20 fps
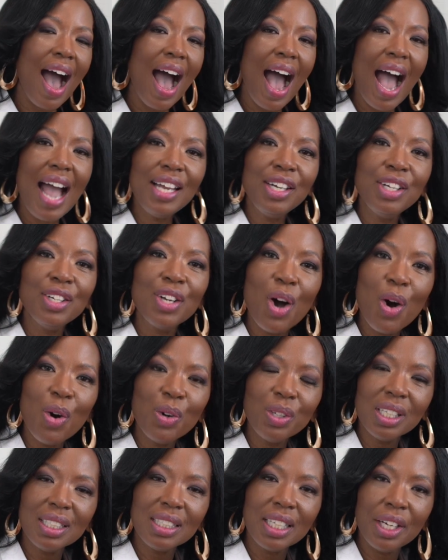I
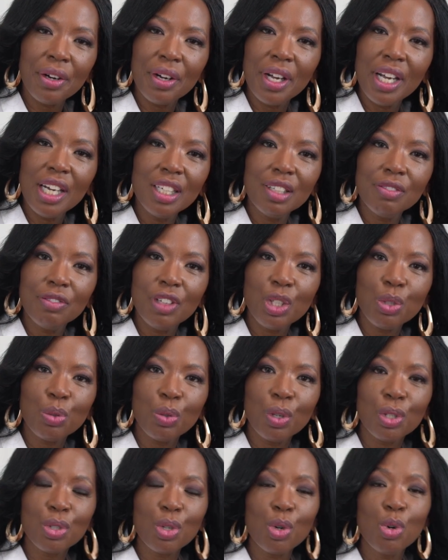know that there are
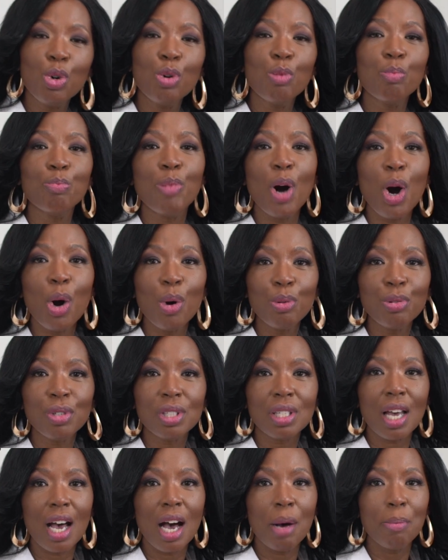individuals who
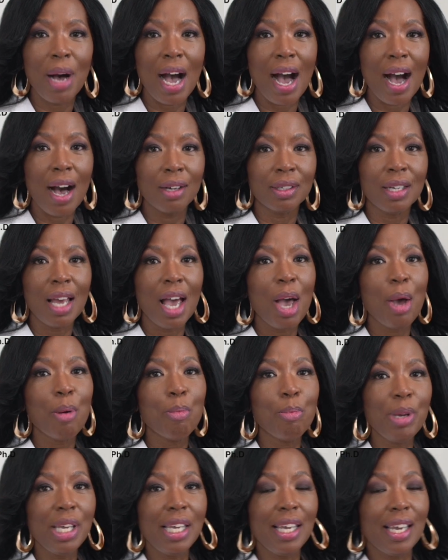boast about
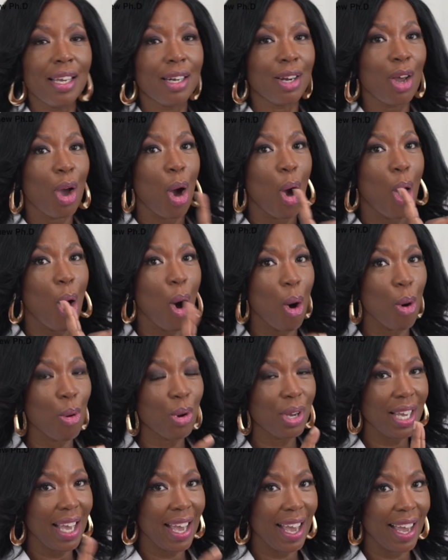being
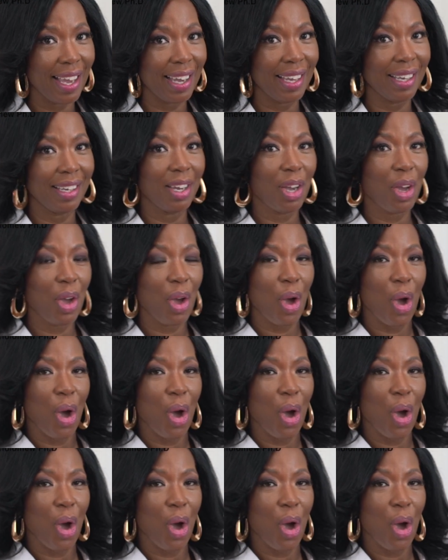okay